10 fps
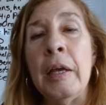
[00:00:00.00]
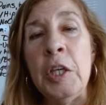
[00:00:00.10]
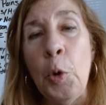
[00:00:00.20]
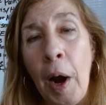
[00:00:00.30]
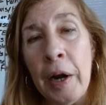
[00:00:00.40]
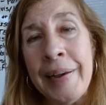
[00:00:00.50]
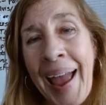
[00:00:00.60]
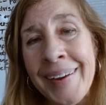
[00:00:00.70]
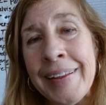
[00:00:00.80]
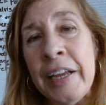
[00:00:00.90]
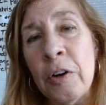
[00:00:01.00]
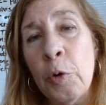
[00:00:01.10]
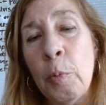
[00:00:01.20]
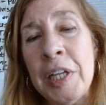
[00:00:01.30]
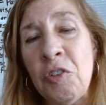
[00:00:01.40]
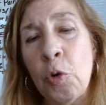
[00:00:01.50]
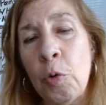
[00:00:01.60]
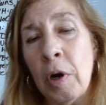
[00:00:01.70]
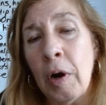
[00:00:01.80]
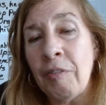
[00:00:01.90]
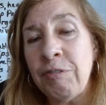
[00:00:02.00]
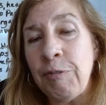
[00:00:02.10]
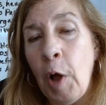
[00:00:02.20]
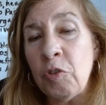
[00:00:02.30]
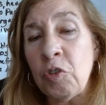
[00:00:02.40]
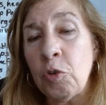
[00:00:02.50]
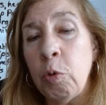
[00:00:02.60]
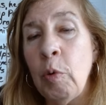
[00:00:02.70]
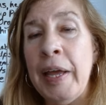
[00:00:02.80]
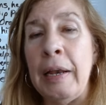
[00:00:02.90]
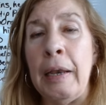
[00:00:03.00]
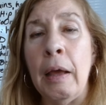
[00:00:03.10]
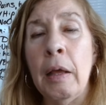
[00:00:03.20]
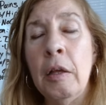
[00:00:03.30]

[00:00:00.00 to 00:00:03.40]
You are not here to endure a false twin.